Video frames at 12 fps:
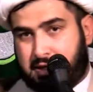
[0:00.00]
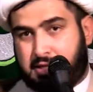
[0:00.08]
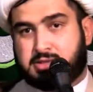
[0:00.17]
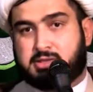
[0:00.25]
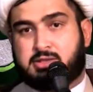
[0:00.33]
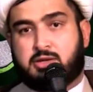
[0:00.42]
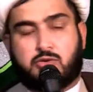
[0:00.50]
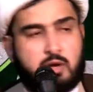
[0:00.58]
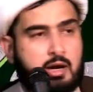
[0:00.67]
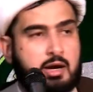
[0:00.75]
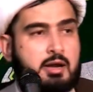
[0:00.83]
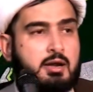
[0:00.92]
Is this the
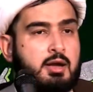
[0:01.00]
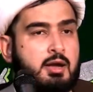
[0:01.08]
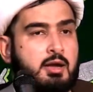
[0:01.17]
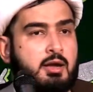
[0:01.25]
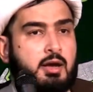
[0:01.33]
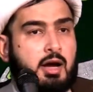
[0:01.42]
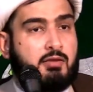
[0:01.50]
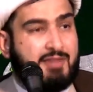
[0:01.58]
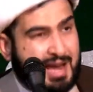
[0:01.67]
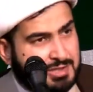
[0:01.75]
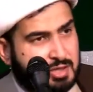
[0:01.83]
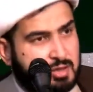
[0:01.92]
cry of
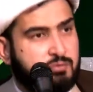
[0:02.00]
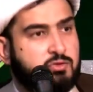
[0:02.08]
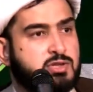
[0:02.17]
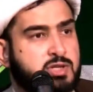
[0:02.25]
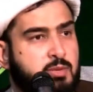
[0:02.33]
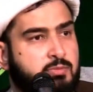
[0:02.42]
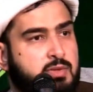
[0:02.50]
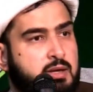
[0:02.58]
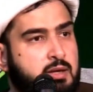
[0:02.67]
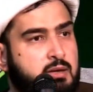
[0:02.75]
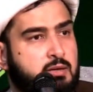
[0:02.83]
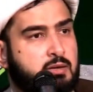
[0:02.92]
asking for
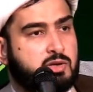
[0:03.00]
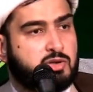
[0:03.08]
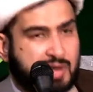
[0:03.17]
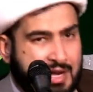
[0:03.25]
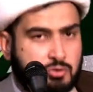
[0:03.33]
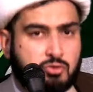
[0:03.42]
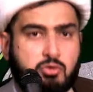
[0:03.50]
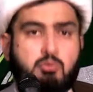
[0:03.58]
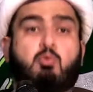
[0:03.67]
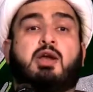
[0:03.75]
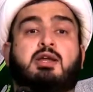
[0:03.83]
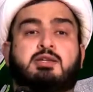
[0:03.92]
something, a tantrum?
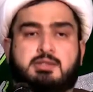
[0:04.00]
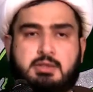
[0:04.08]
What is it?